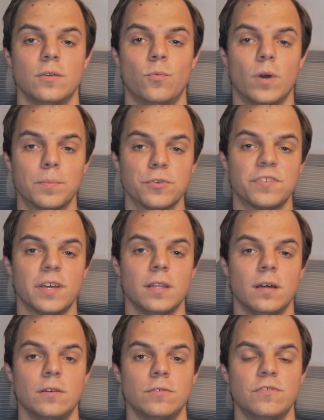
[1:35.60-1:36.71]
the 1%
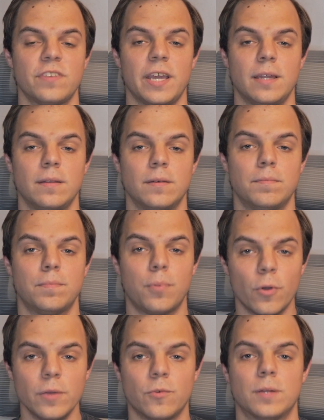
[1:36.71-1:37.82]
lows and
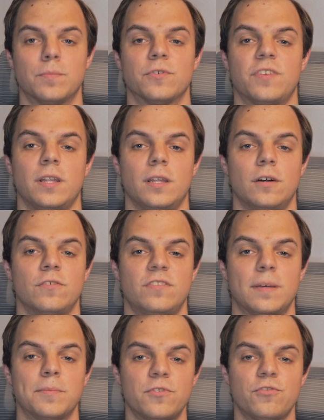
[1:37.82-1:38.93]
0.1% lows
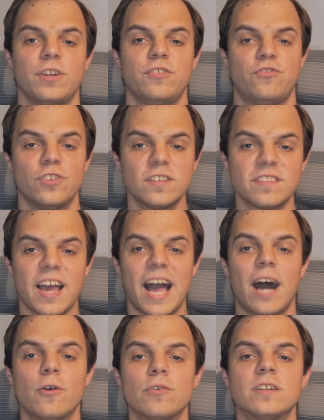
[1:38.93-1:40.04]
demonstrate just
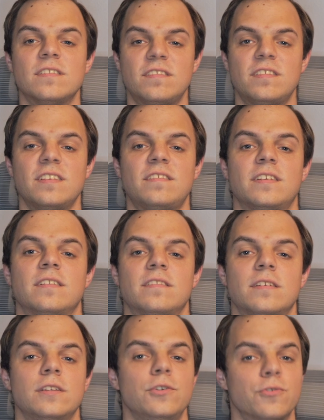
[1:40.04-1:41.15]
how consistent
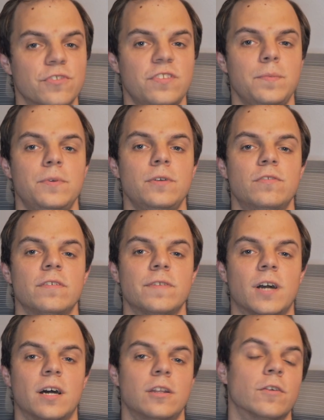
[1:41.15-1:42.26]
newer CPUs have
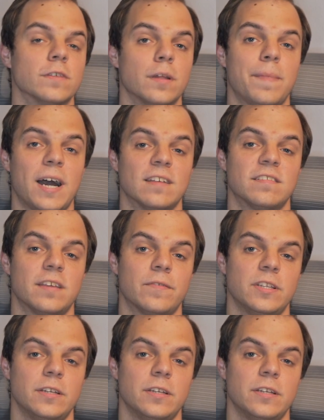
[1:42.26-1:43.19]
gotten over the past 7